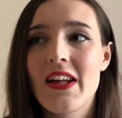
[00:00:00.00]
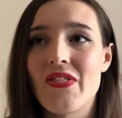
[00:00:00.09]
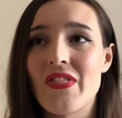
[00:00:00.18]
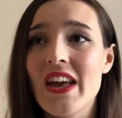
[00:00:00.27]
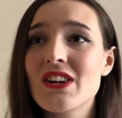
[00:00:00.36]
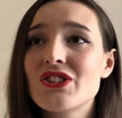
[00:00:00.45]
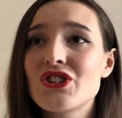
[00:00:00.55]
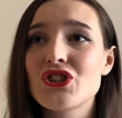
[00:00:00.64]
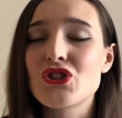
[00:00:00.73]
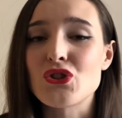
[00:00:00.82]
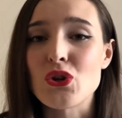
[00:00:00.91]
They are
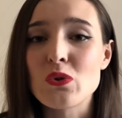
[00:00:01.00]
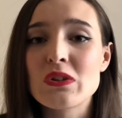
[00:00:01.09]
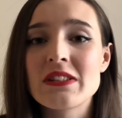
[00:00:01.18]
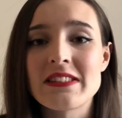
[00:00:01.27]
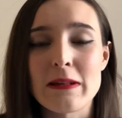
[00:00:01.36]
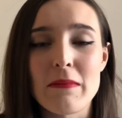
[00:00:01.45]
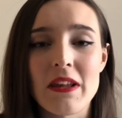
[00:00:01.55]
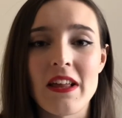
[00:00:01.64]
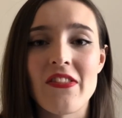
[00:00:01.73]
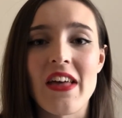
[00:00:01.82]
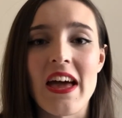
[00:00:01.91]
just so
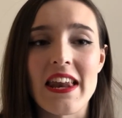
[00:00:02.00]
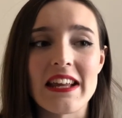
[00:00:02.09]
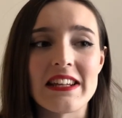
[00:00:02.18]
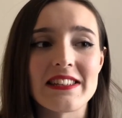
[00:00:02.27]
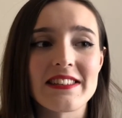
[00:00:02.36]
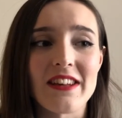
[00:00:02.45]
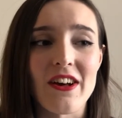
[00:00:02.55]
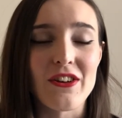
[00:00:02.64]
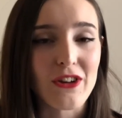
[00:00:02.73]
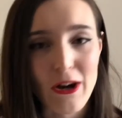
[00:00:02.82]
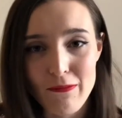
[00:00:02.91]
similar that it's
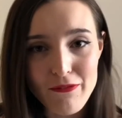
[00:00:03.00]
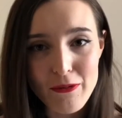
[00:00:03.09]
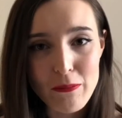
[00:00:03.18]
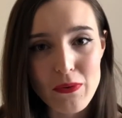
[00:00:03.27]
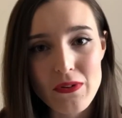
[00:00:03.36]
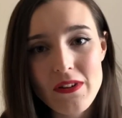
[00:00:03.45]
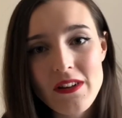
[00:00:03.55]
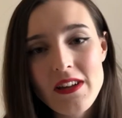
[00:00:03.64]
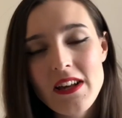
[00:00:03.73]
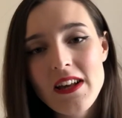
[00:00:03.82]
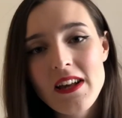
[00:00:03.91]
uncomfortable.
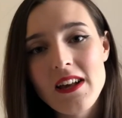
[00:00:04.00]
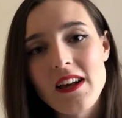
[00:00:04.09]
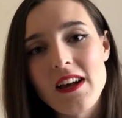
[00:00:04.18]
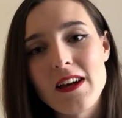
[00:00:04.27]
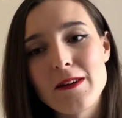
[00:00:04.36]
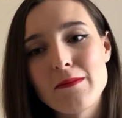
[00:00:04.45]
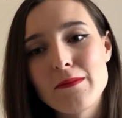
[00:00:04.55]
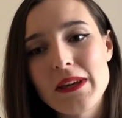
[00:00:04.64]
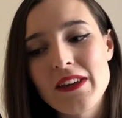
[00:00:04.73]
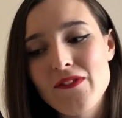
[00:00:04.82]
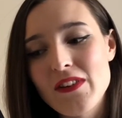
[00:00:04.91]

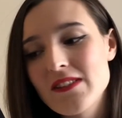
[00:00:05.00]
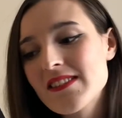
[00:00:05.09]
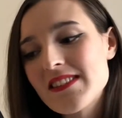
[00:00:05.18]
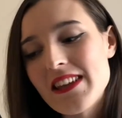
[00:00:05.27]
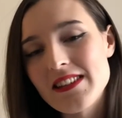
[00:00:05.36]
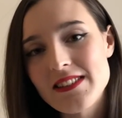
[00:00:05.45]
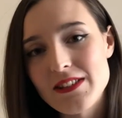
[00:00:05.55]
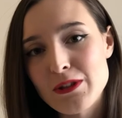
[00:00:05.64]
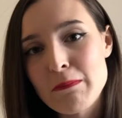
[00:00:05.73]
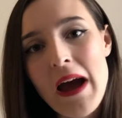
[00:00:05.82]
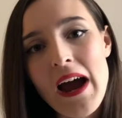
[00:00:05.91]
He feels like such
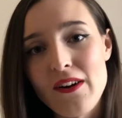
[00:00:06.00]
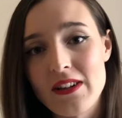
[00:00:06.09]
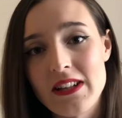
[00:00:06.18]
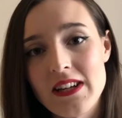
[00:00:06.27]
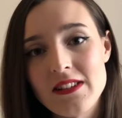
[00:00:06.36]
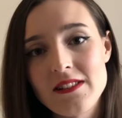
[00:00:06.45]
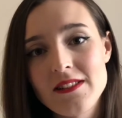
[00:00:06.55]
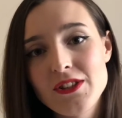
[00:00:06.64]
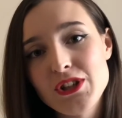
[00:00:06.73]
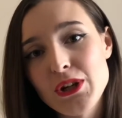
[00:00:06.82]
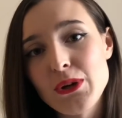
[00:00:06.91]
a parallel
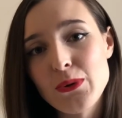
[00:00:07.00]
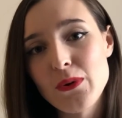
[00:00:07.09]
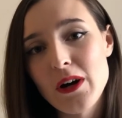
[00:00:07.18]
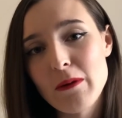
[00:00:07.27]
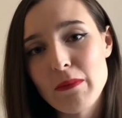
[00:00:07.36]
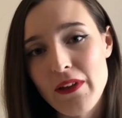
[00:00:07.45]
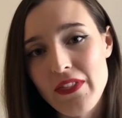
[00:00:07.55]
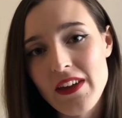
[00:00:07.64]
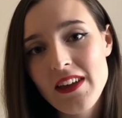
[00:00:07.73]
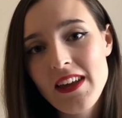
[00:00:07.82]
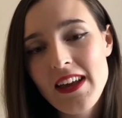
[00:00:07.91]
to her
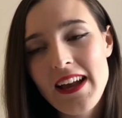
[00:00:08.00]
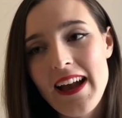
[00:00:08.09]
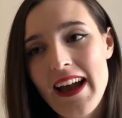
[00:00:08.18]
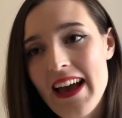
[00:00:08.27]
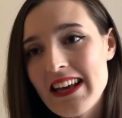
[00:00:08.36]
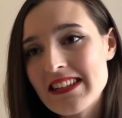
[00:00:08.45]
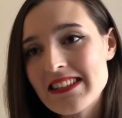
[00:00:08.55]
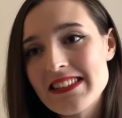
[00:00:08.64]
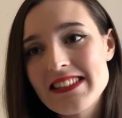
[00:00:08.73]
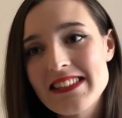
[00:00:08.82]
brother, and